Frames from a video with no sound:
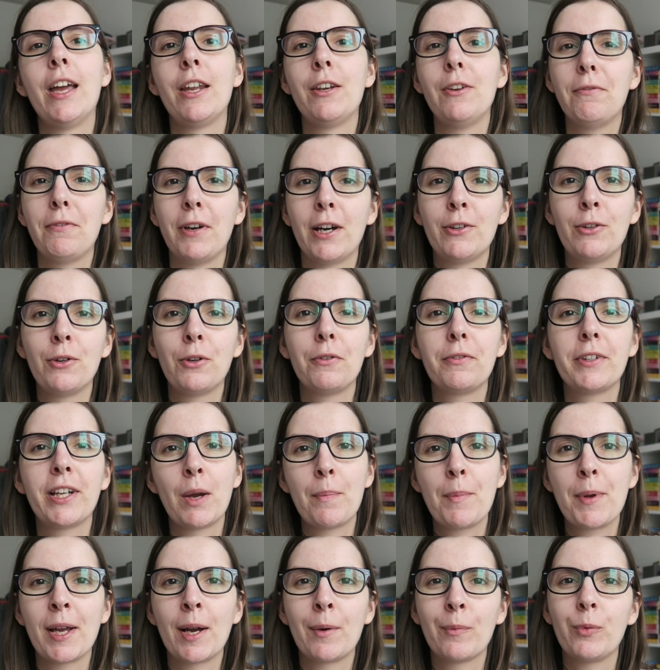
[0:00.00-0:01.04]
the fun of
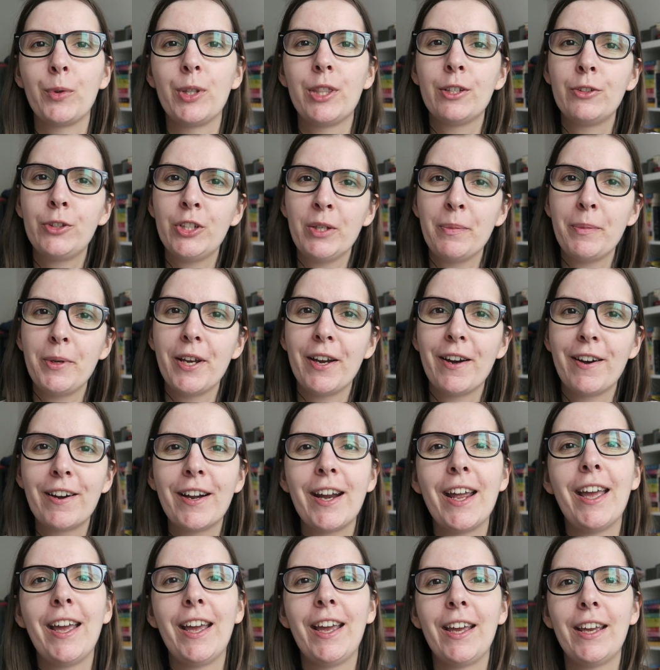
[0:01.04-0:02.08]
coming up with a
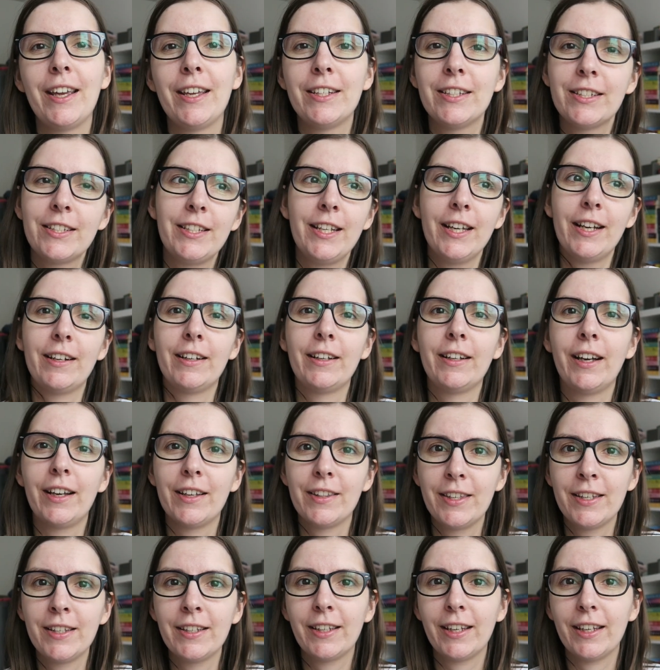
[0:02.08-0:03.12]
TBR, and yeah, I
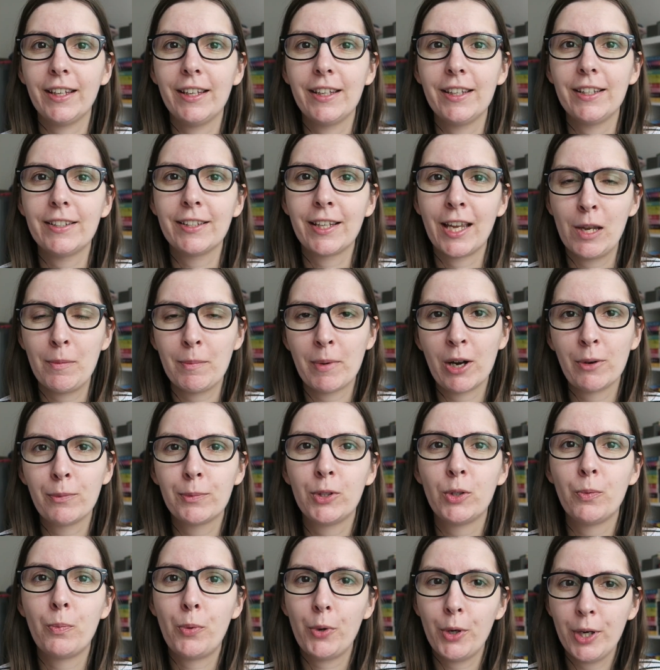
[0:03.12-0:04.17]
think it came
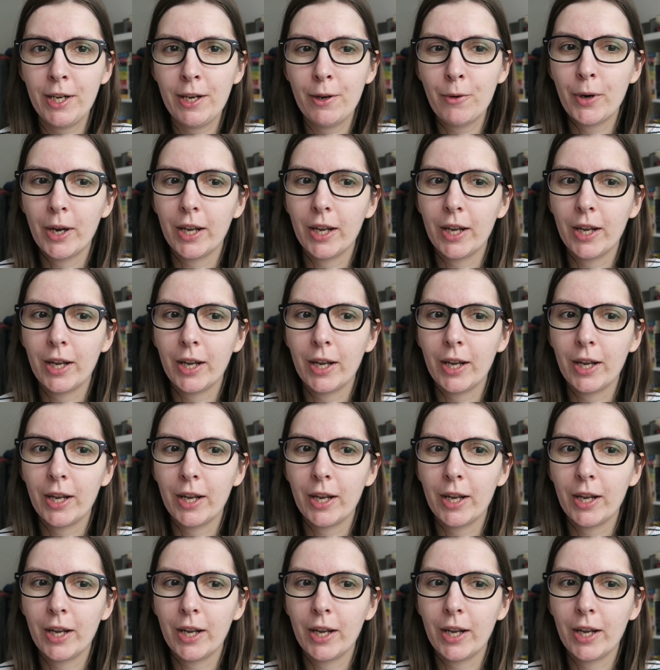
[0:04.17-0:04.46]
out pretty